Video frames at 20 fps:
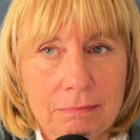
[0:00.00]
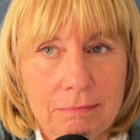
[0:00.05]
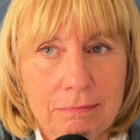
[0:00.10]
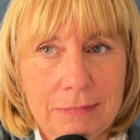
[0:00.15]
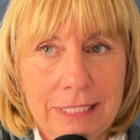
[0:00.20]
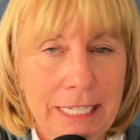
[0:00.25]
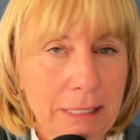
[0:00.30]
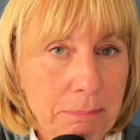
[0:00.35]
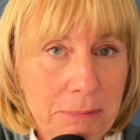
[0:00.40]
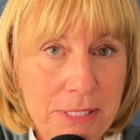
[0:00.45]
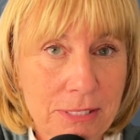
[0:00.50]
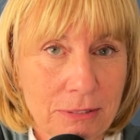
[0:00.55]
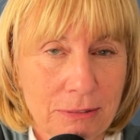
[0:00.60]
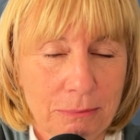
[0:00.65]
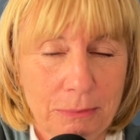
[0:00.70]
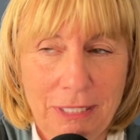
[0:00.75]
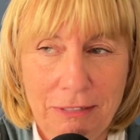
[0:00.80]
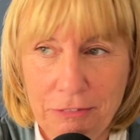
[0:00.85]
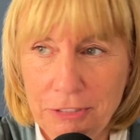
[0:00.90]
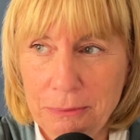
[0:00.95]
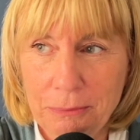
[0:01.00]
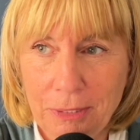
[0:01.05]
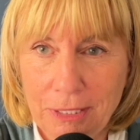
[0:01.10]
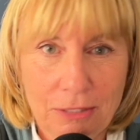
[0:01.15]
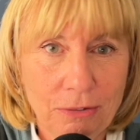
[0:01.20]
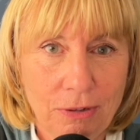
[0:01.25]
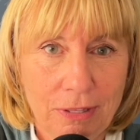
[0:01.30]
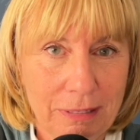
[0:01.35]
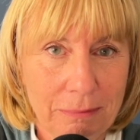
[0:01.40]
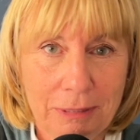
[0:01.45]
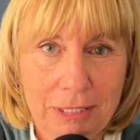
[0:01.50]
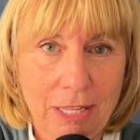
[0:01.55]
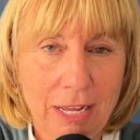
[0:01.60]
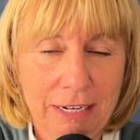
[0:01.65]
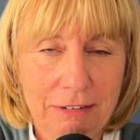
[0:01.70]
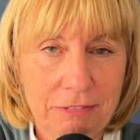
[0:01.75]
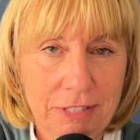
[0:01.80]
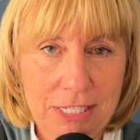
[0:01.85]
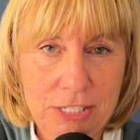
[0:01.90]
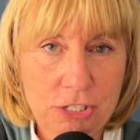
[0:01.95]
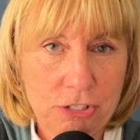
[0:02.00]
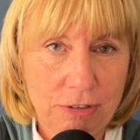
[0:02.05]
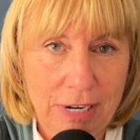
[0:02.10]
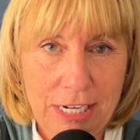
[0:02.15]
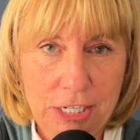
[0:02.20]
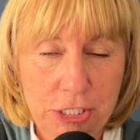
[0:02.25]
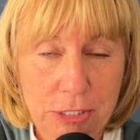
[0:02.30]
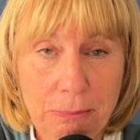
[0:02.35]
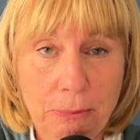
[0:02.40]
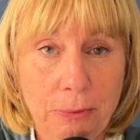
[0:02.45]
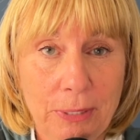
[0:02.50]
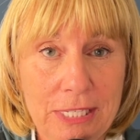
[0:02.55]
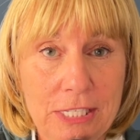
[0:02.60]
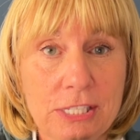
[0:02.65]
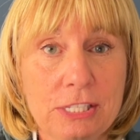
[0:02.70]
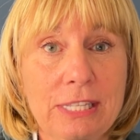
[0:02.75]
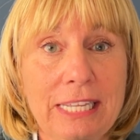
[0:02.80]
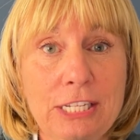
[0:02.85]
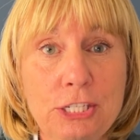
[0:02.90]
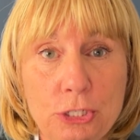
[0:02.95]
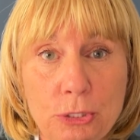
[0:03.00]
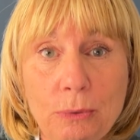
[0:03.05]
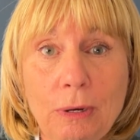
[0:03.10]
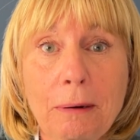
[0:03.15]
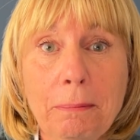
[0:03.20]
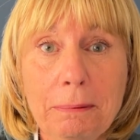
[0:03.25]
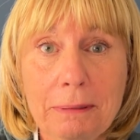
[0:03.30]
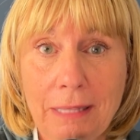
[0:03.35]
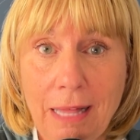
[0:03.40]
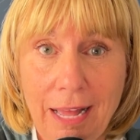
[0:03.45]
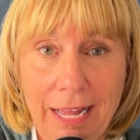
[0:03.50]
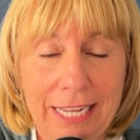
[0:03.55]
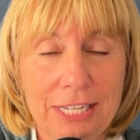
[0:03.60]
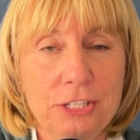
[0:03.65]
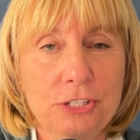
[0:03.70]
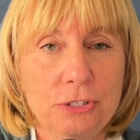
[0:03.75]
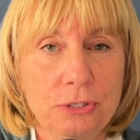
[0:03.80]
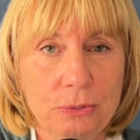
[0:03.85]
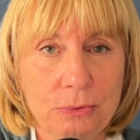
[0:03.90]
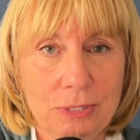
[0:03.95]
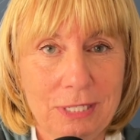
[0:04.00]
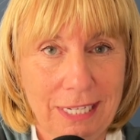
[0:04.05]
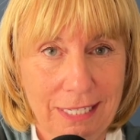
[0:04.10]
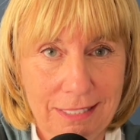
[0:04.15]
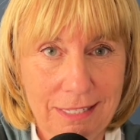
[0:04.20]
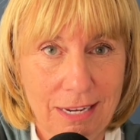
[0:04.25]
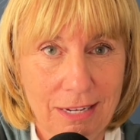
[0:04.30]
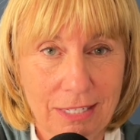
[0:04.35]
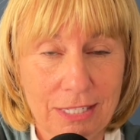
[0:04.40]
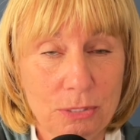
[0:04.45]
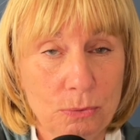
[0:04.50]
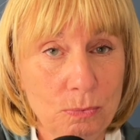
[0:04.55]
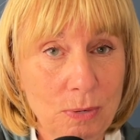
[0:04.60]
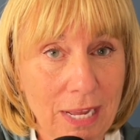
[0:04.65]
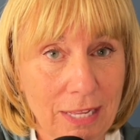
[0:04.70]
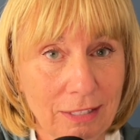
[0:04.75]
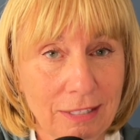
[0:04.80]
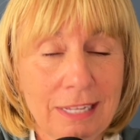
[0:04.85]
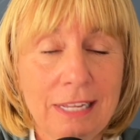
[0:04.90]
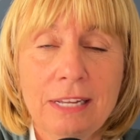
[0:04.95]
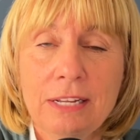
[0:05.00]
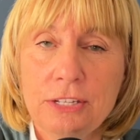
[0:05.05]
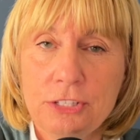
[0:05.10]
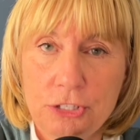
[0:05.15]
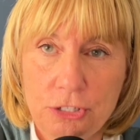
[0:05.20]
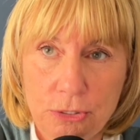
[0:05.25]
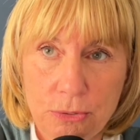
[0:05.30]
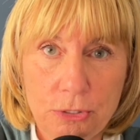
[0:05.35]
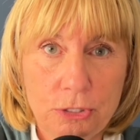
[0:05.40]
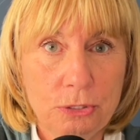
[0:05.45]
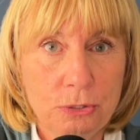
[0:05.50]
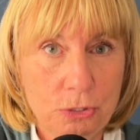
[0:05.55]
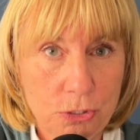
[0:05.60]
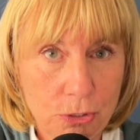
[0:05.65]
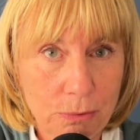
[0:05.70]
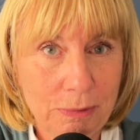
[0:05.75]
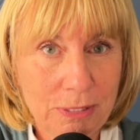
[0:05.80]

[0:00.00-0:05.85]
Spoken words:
tips, whatever you want to call them, a lot of these strategy points, they do apply to TikTok as well, to YouTube